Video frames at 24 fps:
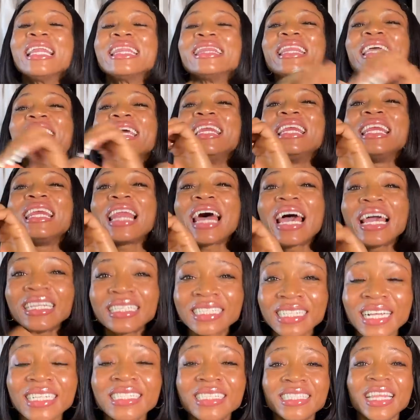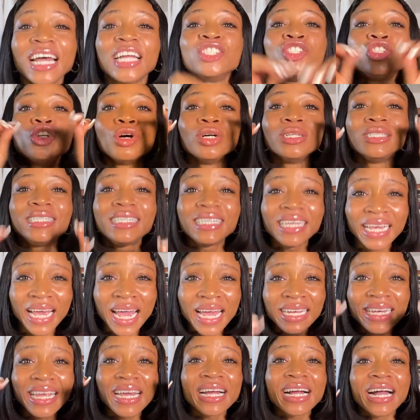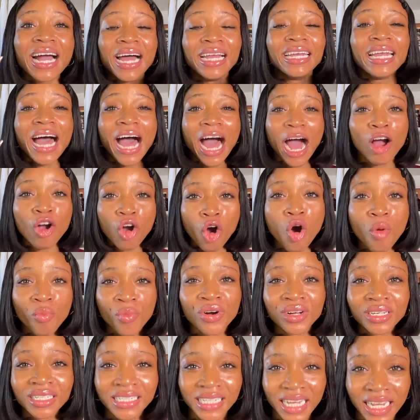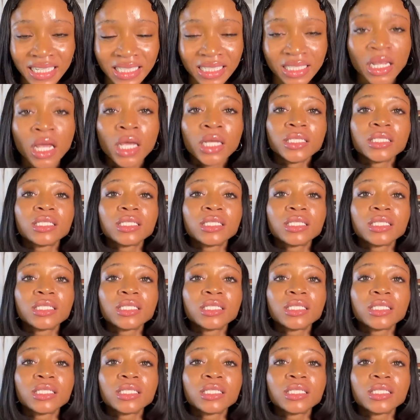the lightest that your DNA can accommodate.